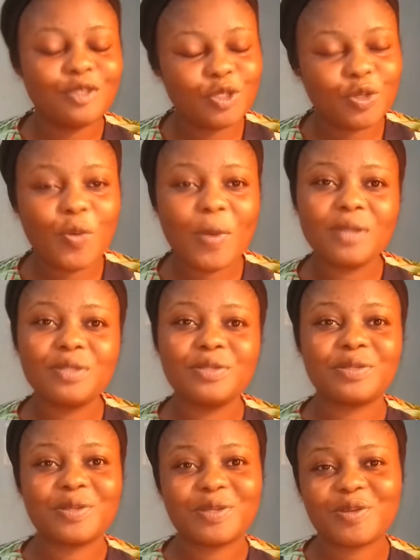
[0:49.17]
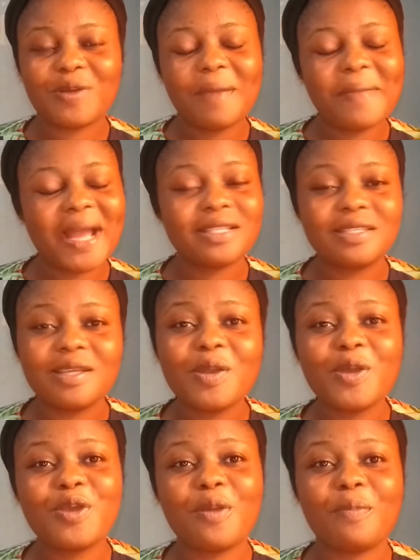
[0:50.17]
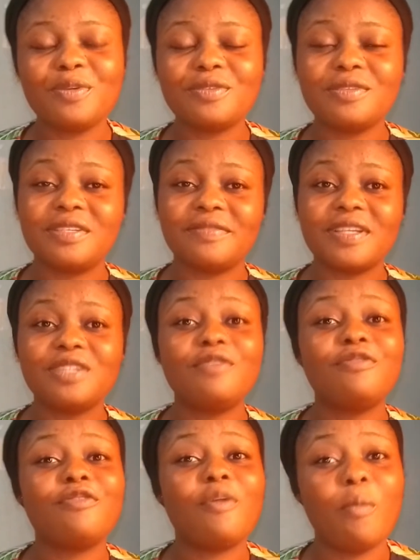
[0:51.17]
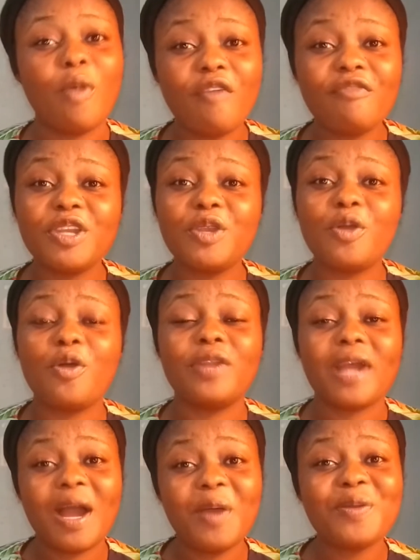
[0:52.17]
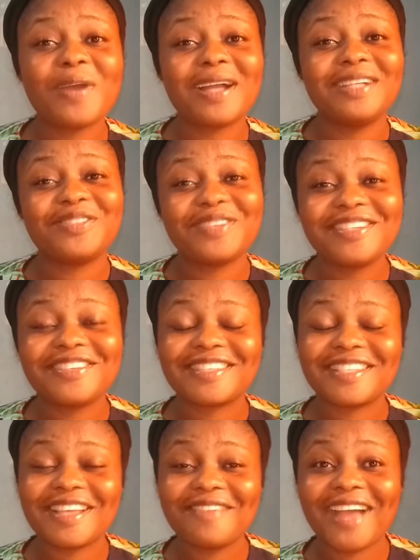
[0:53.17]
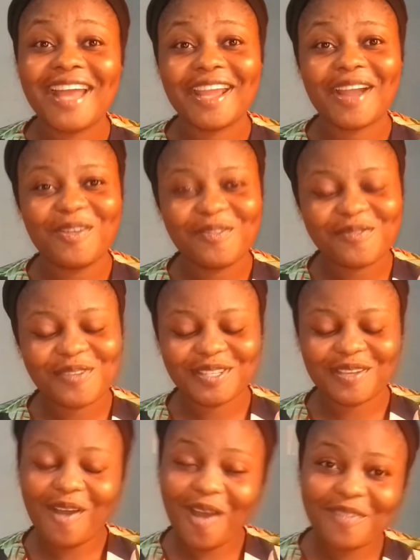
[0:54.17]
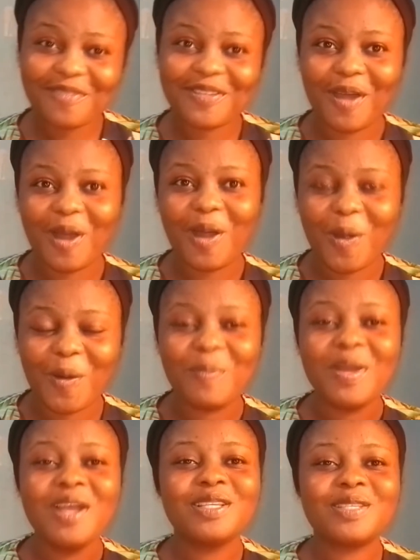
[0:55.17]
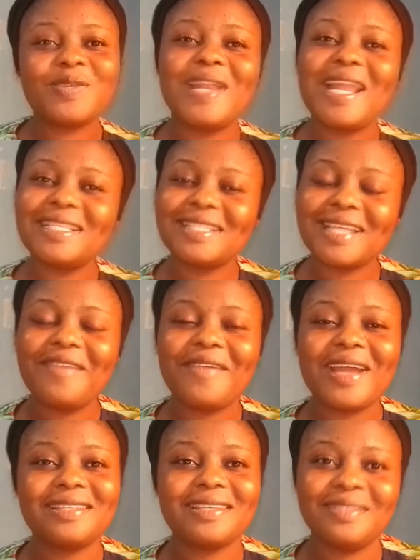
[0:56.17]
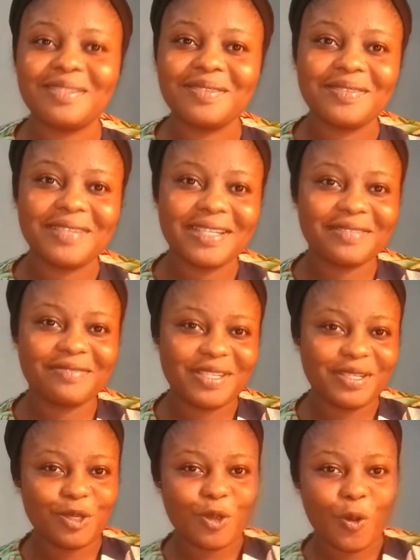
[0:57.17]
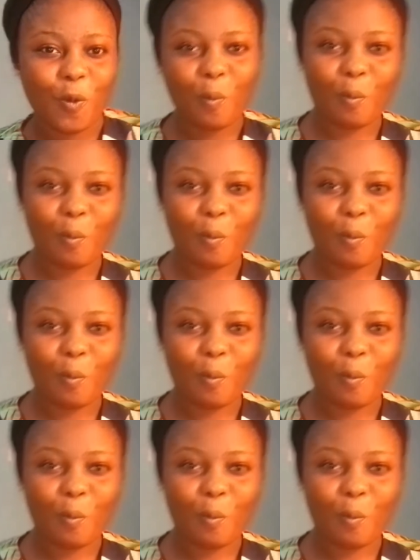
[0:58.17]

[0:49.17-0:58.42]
do well to subscribe and turn on your post notification for more video on how you can treat yourself at the comfort of your home. So let's get right into today's video.